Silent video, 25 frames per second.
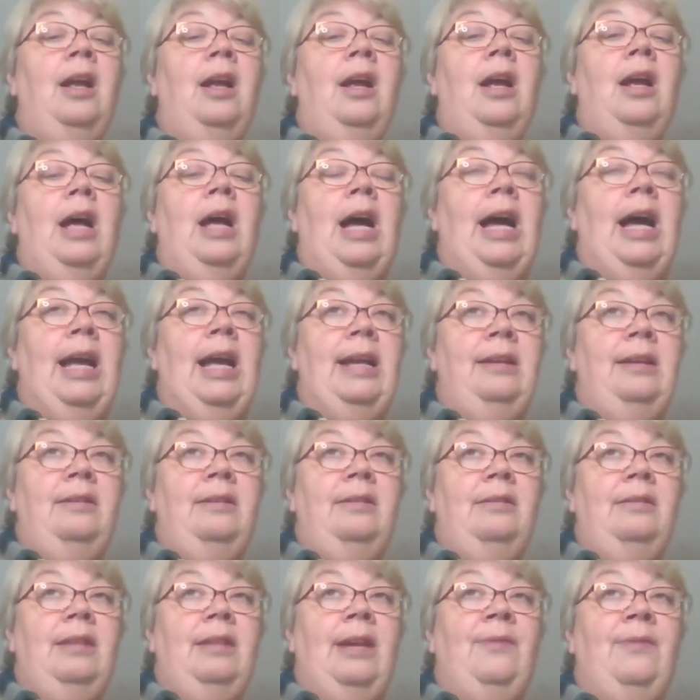I
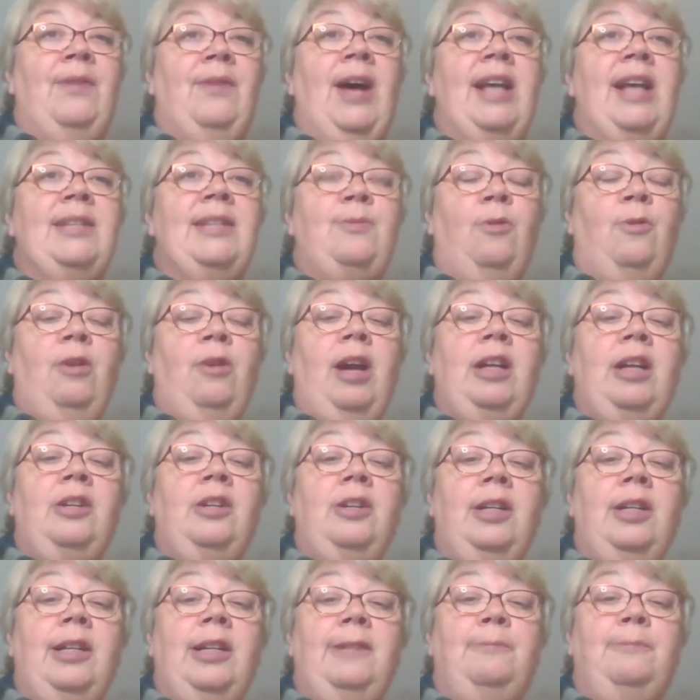advised where I
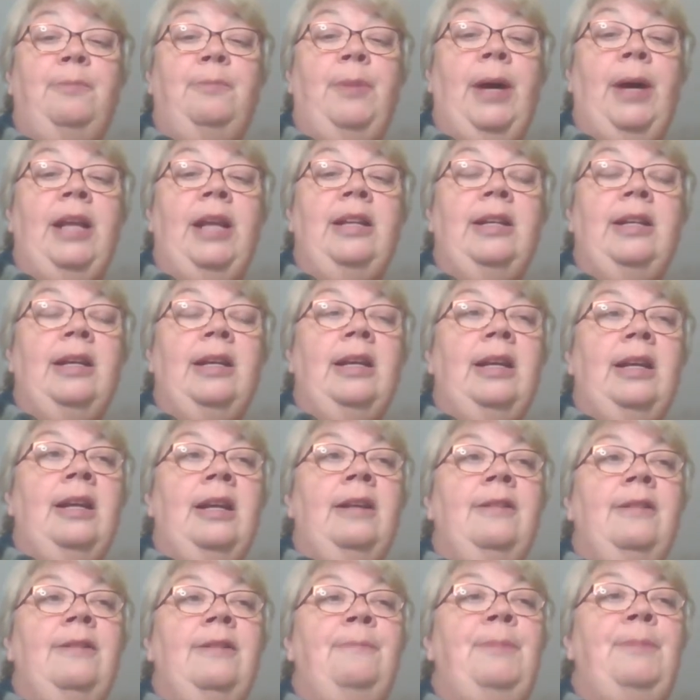could, but
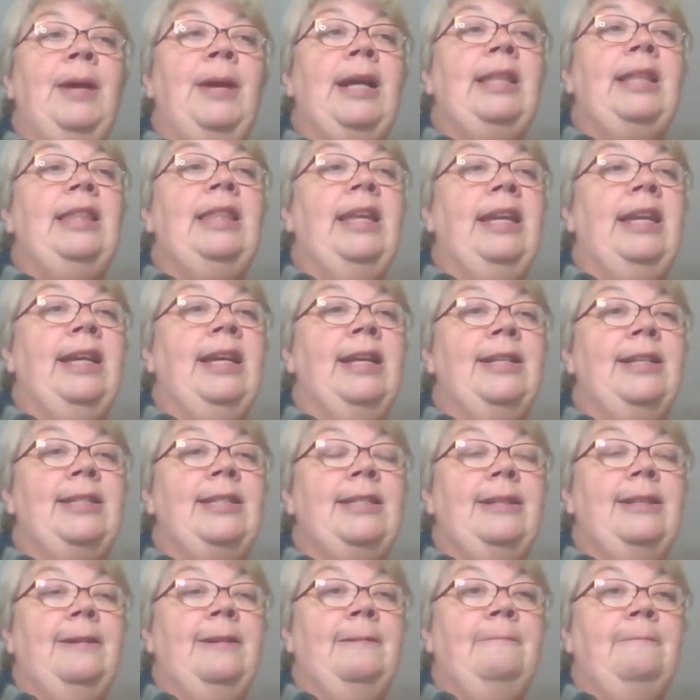the big thing
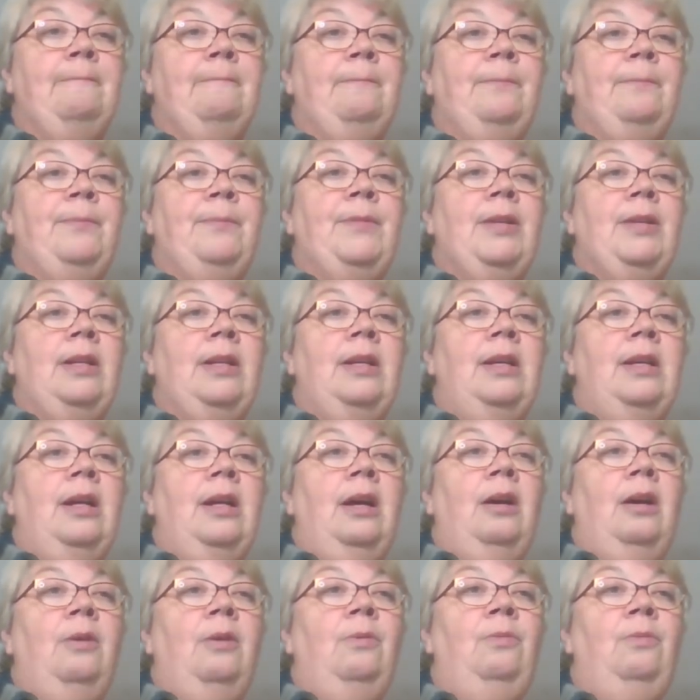is
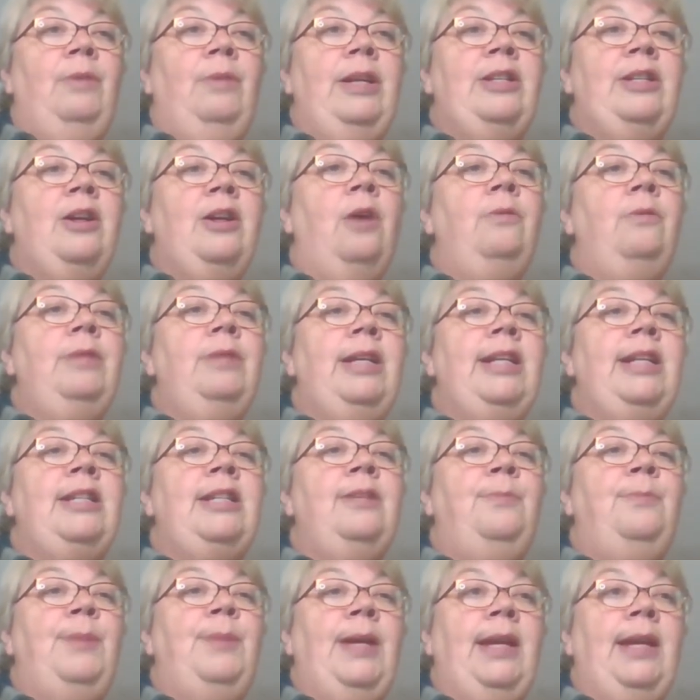we don't need
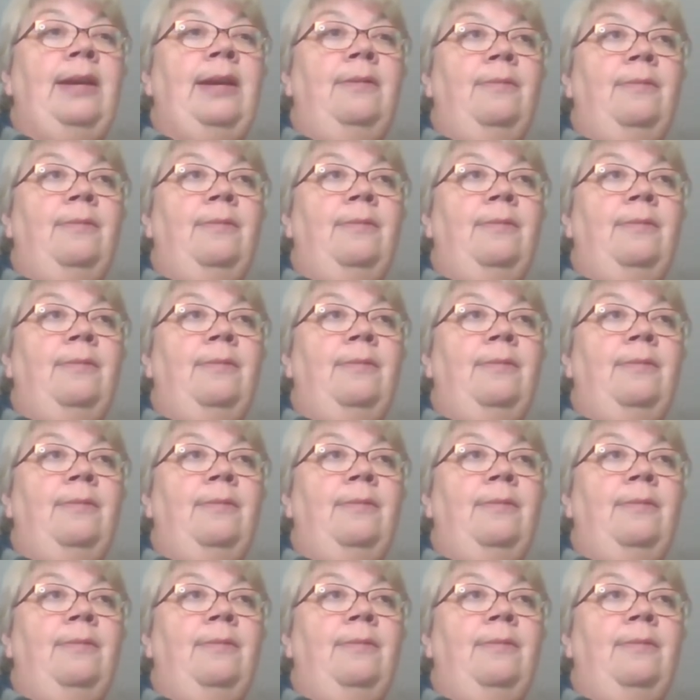to be